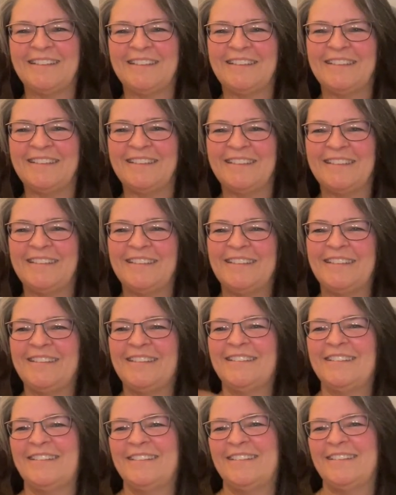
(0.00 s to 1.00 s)

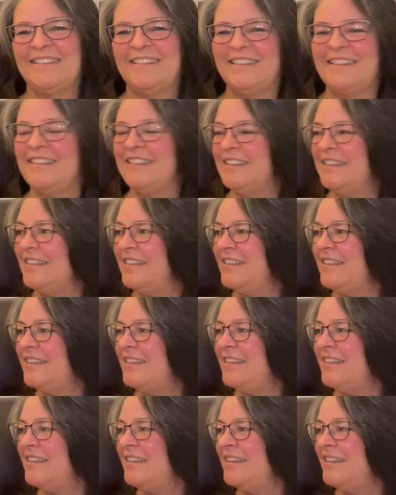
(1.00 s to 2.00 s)

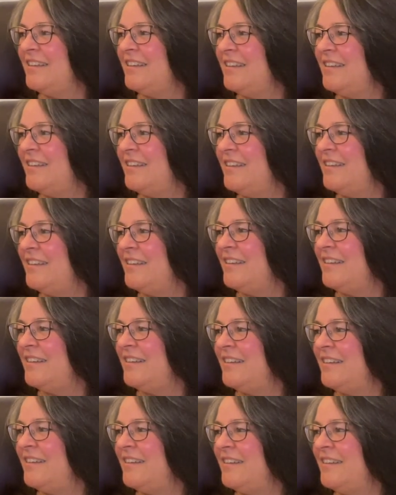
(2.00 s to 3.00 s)

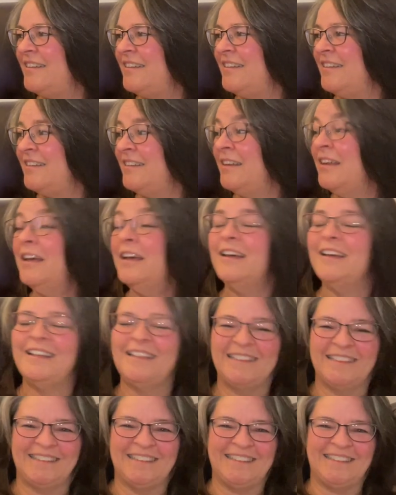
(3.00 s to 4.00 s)

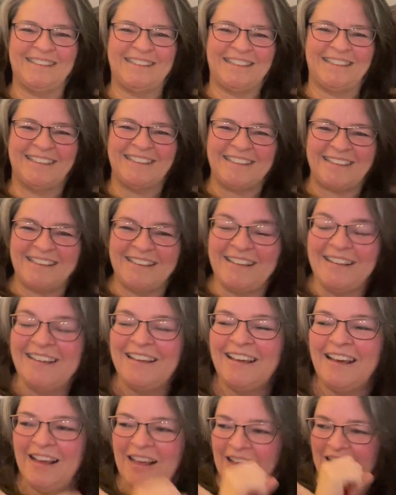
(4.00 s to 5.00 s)

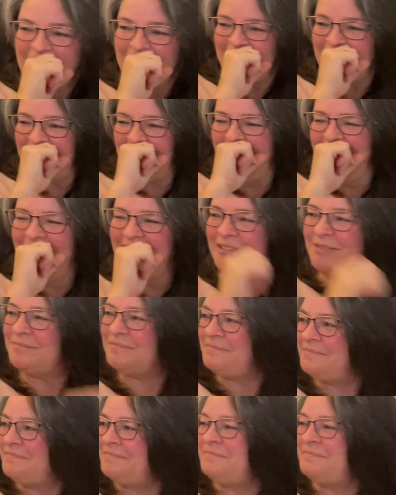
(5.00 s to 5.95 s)
No words are spoken by the person on screen.